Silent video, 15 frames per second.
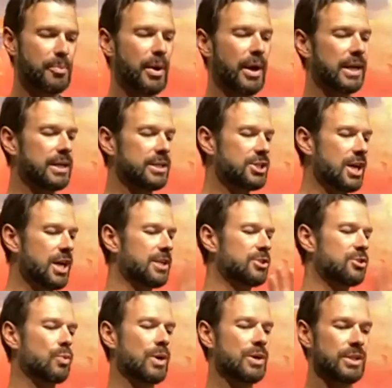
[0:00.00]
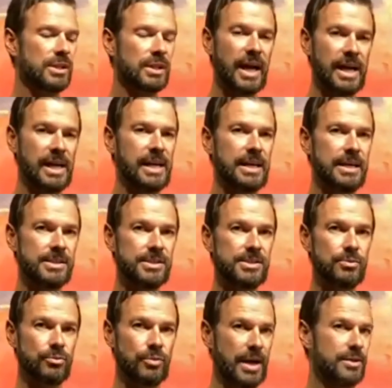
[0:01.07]
I can change where the light is
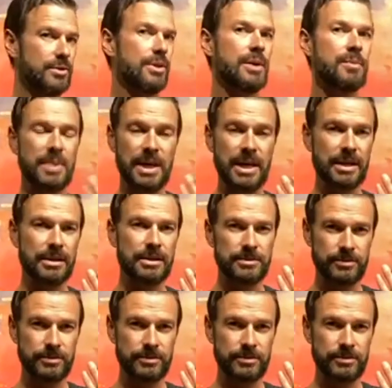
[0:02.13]
rather than being